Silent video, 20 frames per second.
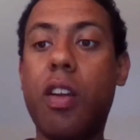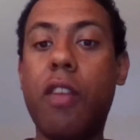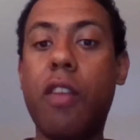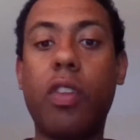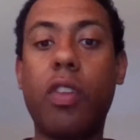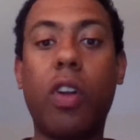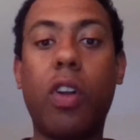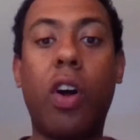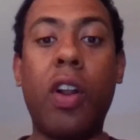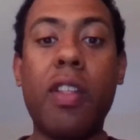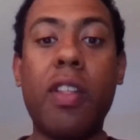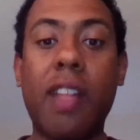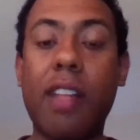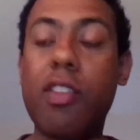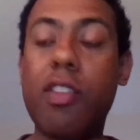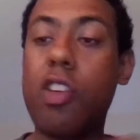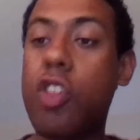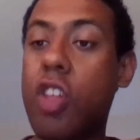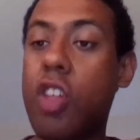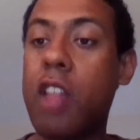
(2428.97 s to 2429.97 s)
If done all these
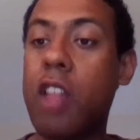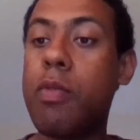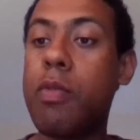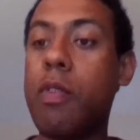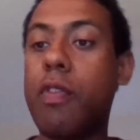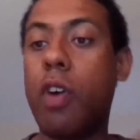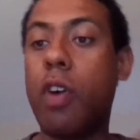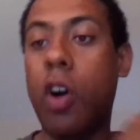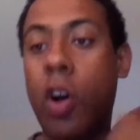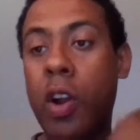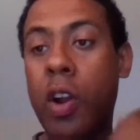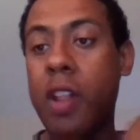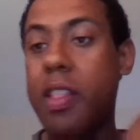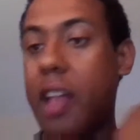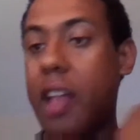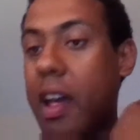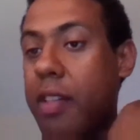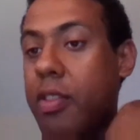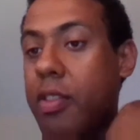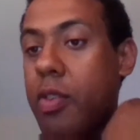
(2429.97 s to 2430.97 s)
extra shifts with all
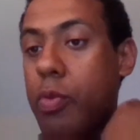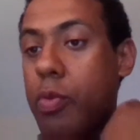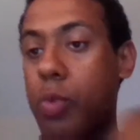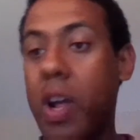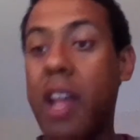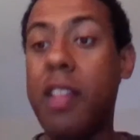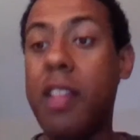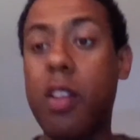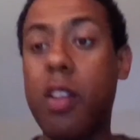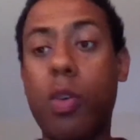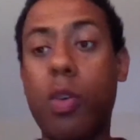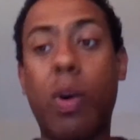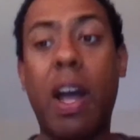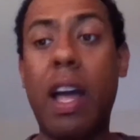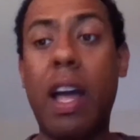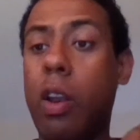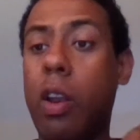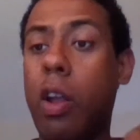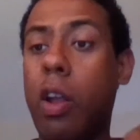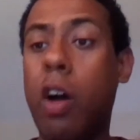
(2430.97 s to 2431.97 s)
this extra risk,
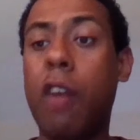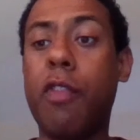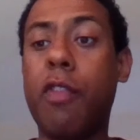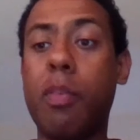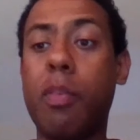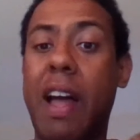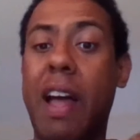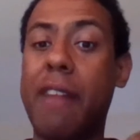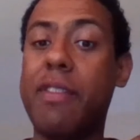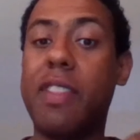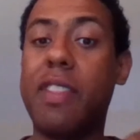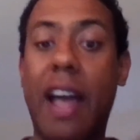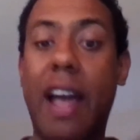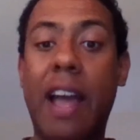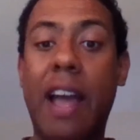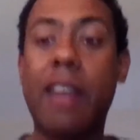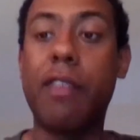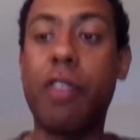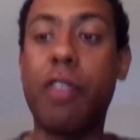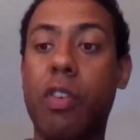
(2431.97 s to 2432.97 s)
quite a lot of them have
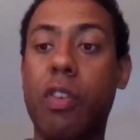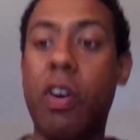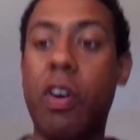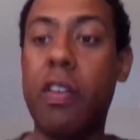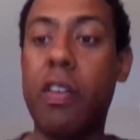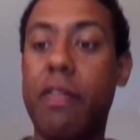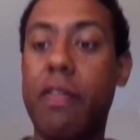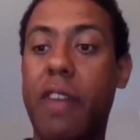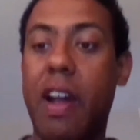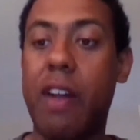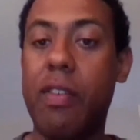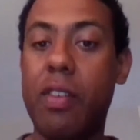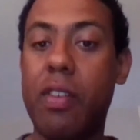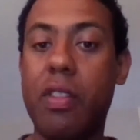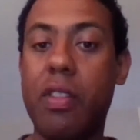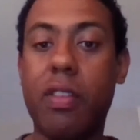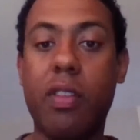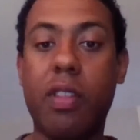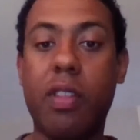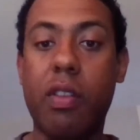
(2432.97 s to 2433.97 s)
died of
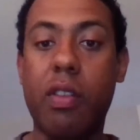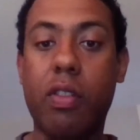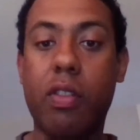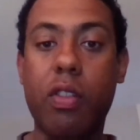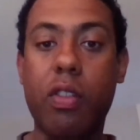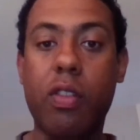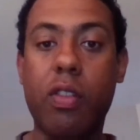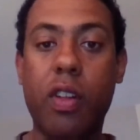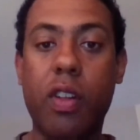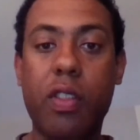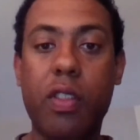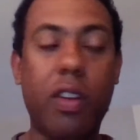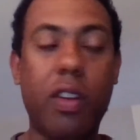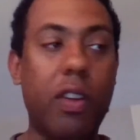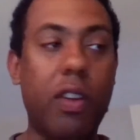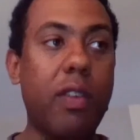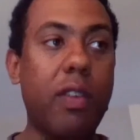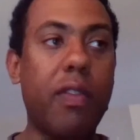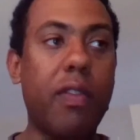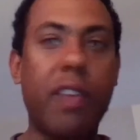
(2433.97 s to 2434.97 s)
coronavirus because they're in such close
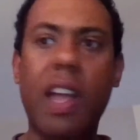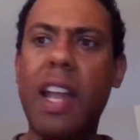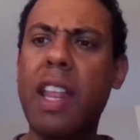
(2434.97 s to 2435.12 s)
contact with it.